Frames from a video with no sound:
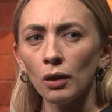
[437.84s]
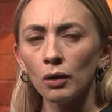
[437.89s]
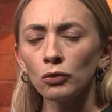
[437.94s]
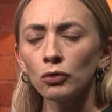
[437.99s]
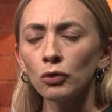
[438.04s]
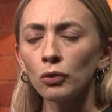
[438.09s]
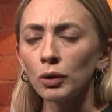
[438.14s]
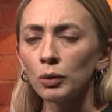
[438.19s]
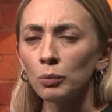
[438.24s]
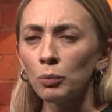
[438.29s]

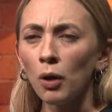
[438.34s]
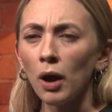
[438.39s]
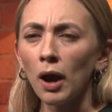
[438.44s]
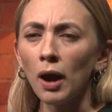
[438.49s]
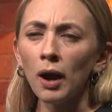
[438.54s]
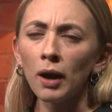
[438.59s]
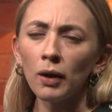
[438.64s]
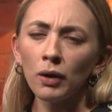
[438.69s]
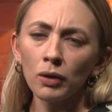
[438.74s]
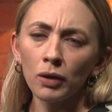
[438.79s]
Sorry, what
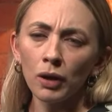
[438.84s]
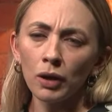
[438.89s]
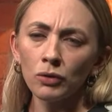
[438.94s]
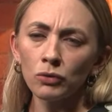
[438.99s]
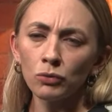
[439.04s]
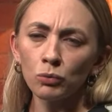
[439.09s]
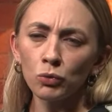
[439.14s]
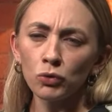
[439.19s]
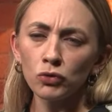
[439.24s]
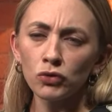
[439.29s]

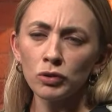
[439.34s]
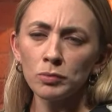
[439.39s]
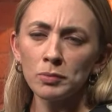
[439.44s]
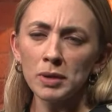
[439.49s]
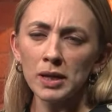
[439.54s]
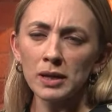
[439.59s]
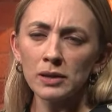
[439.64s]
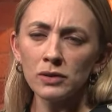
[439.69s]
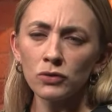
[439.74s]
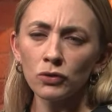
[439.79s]
do you
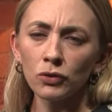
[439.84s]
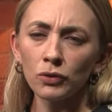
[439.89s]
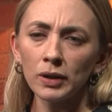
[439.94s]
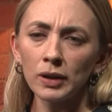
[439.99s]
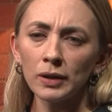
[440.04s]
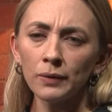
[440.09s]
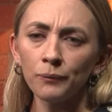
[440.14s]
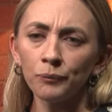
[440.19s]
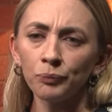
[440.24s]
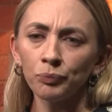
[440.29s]
mean,
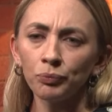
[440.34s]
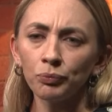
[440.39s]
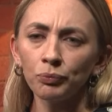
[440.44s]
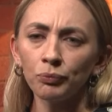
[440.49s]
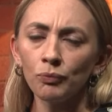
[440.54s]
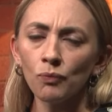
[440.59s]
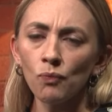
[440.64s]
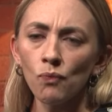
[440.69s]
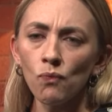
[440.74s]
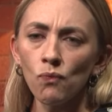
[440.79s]
sorry?
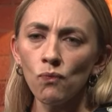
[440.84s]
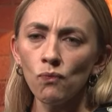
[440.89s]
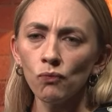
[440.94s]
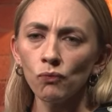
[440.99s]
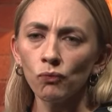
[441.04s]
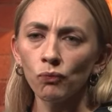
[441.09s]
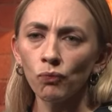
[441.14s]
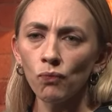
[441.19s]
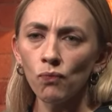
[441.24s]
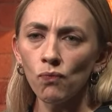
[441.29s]
I was
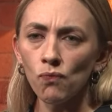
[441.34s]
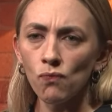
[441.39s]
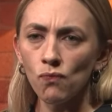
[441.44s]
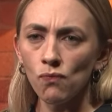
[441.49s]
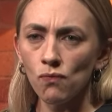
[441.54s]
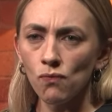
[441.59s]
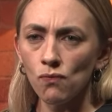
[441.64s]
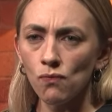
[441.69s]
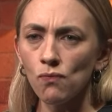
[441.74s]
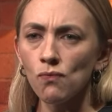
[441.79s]
thinking about Inditex, but